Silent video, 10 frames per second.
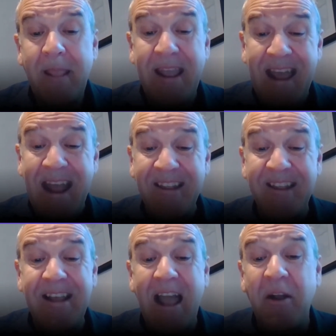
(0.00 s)

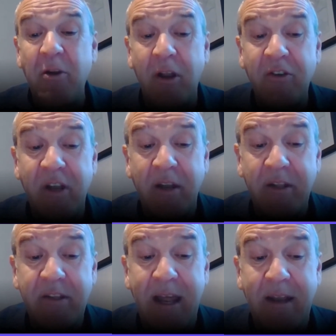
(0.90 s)
enhancing our knowledge and
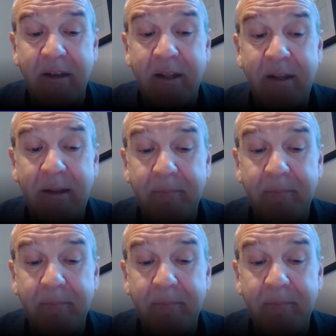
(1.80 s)
understanding.